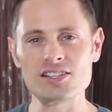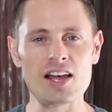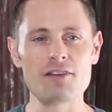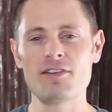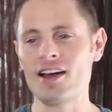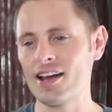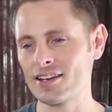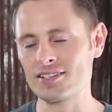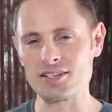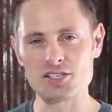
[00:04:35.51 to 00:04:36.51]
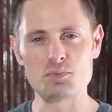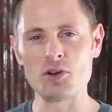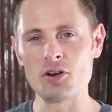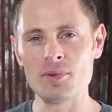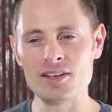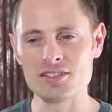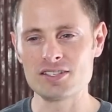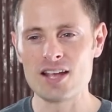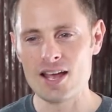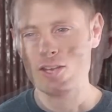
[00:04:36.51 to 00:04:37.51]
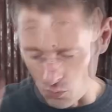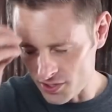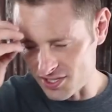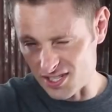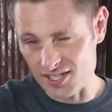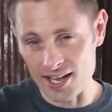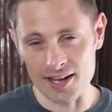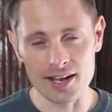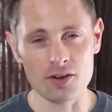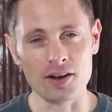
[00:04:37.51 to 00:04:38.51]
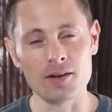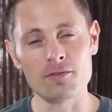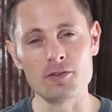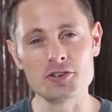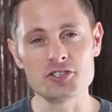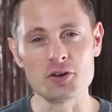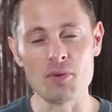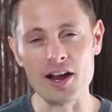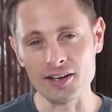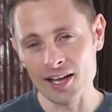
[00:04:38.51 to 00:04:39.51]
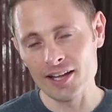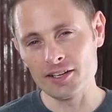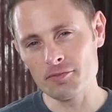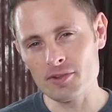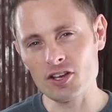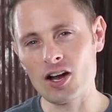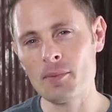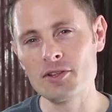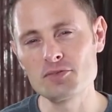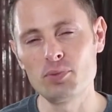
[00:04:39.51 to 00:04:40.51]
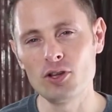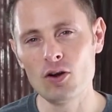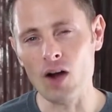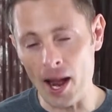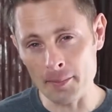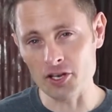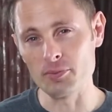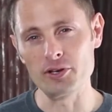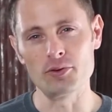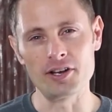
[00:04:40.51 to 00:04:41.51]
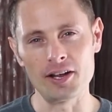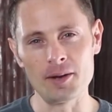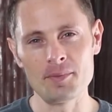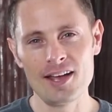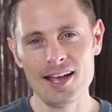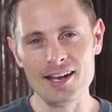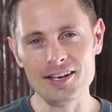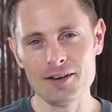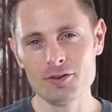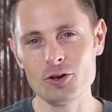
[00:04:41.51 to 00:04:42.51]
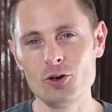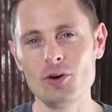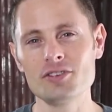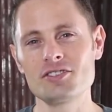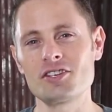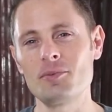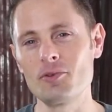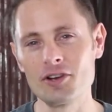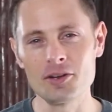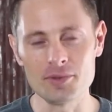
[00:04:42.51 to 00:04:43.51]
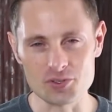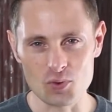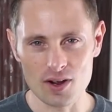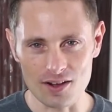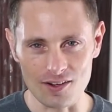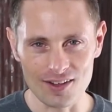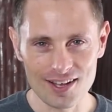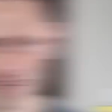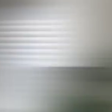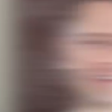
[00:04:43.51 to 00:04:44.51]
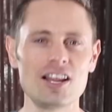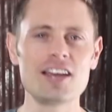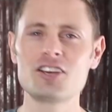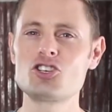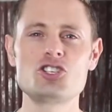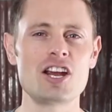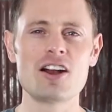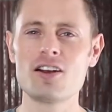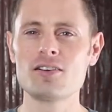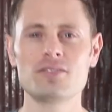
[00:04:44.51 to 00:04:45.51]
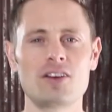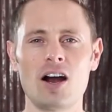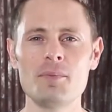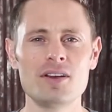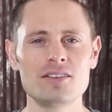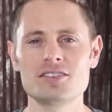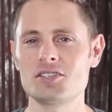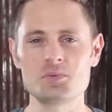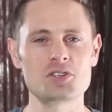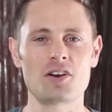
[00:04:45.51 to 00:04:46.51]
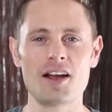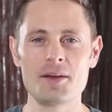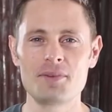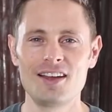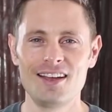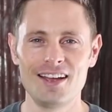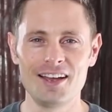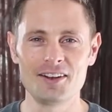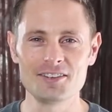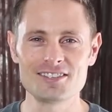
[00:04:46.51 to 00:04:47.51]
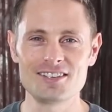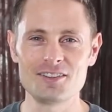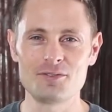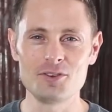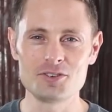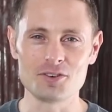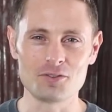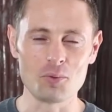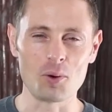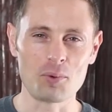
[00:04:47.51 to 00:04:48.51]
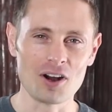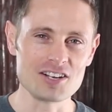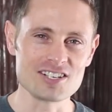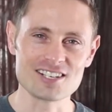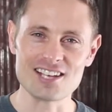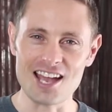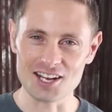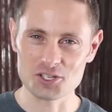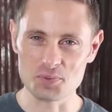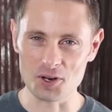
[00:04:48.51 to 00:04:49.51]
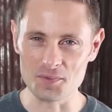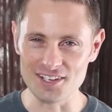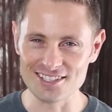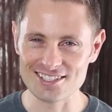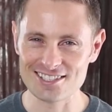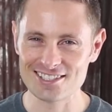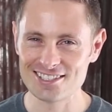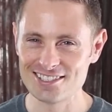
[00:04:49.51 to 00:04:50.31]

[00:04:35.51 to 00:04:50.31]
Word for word: life hacks, experiments? The ones that stand out and come first to your mind. Leave them in the comments below. I'm going to be reading them, and you never know who else is going to be reading them as well. Like, share, comment, subscribe, and I'll see you in the future for more projects and experiments.